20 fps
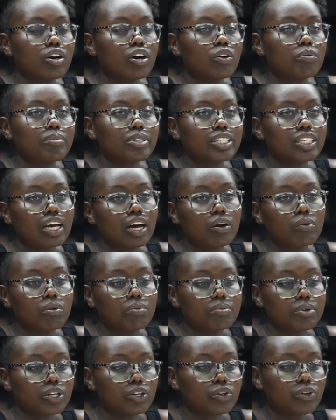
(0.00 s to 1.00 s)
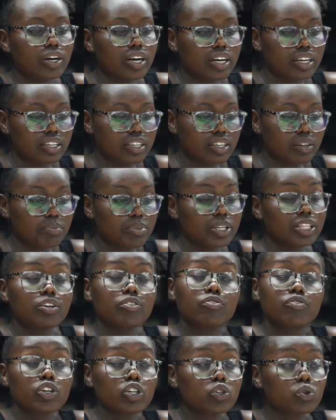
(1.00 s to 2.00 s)
a Maasai woman who had been the
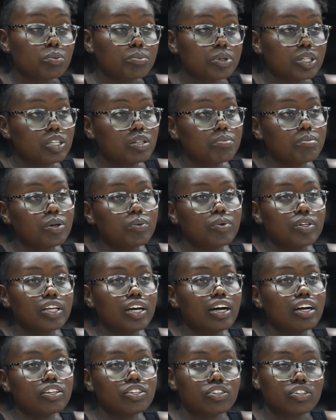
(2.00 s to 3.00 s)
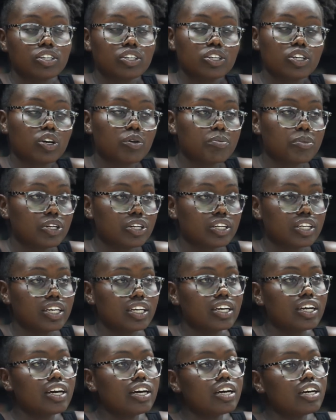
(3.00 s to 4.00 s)
first woman to meet with the elders in her
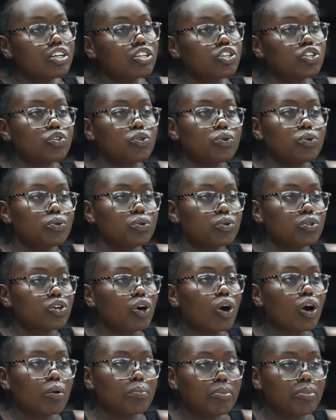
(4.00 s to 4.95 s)
community to talk